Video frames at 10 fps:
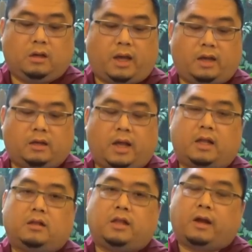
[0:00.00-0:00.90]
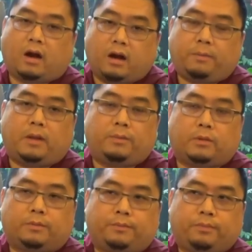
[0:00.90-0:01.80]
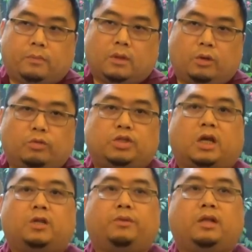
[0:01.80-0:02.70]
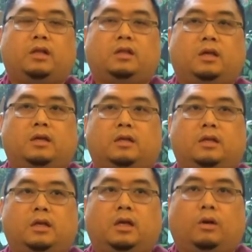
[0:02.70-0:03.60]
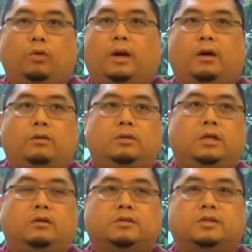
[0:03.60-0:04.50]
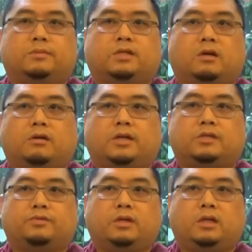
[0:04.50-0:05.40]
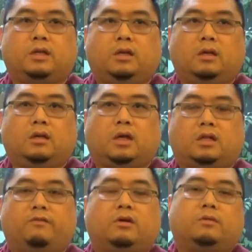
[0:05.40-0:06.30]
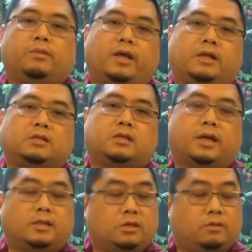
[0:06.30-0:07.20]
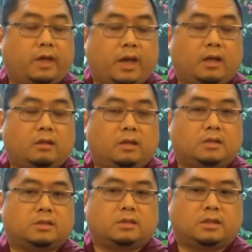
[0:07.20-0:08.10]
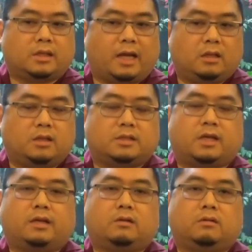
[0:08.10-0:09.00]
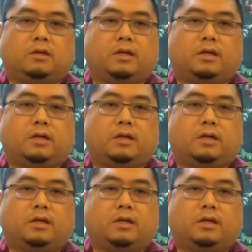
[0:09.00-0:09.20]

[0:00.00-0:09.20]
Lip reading: And there are people who genuinely think, wow, you know, samsara is really a difficult place. It has no end. It's an endless cycle.